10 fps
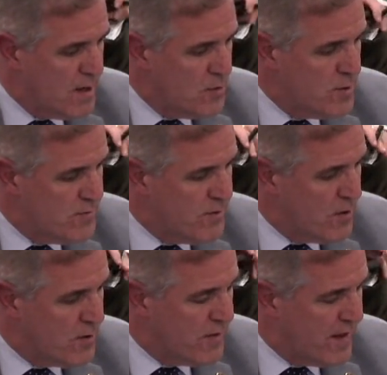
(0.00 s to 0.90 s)
you would
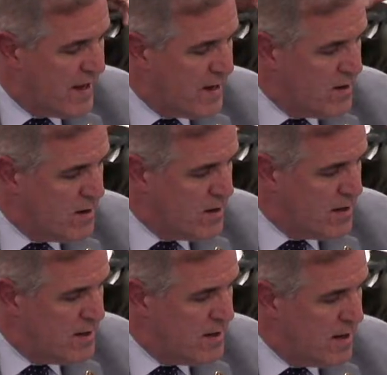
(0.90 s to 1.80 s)
vote on that
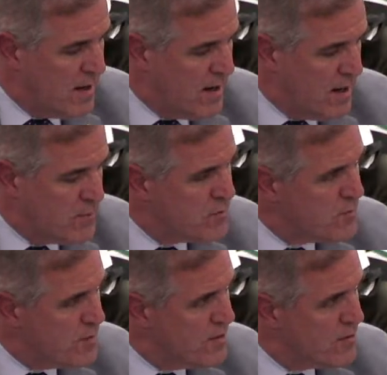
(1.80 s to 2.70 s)
on April
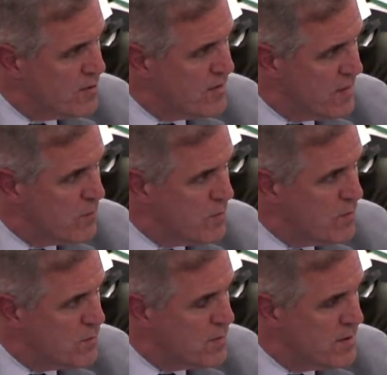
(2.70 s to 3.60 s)
23rd, and then we
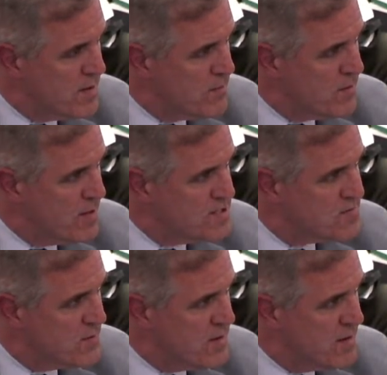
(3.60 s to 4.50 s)
would put it in
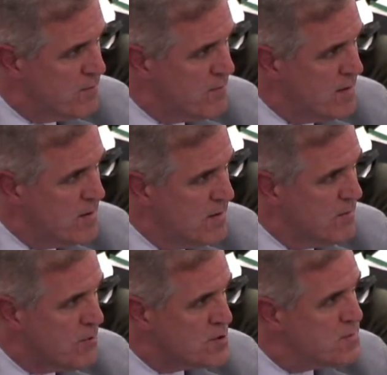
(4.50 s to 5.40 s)
place for the
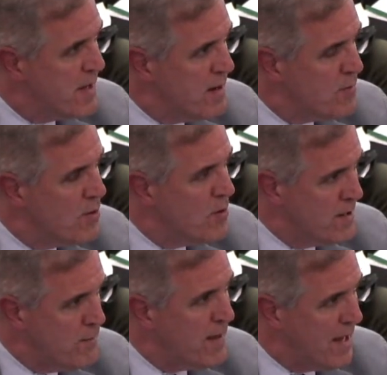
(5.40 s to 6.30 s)
first payroll
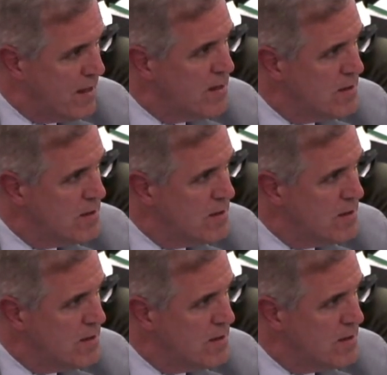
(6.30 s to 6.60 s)
in May.